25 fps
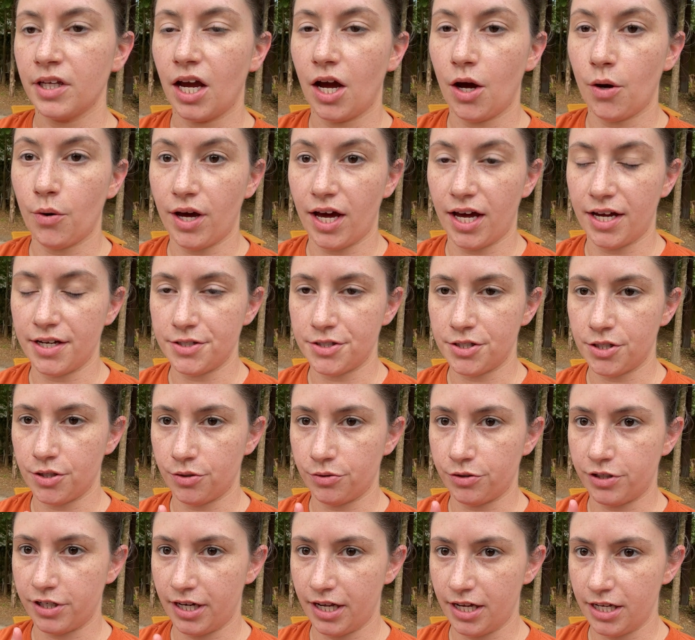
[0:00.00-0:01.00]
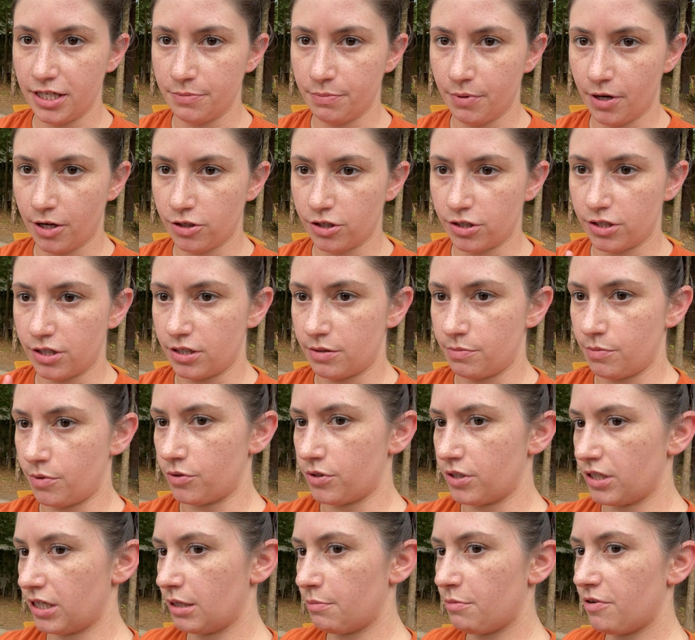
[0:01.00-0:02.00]
Okay, so today's project is
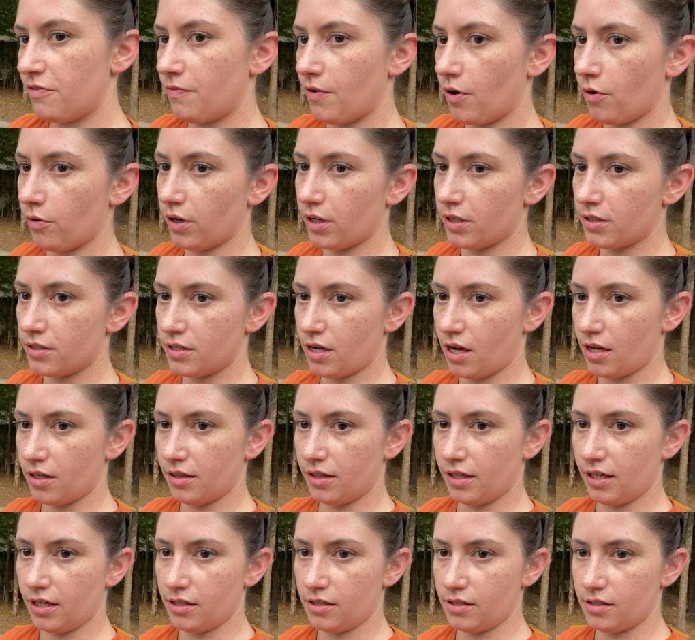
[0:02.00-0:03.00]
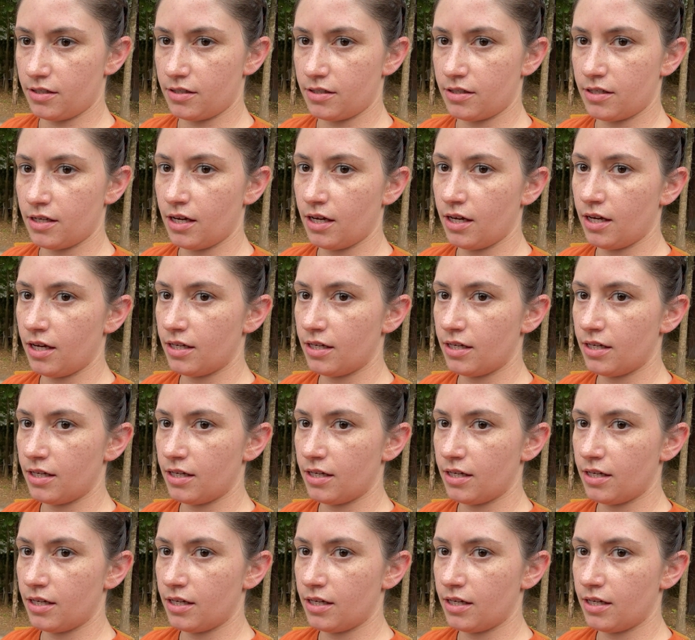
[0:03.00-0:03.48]
mostly going to be focused on this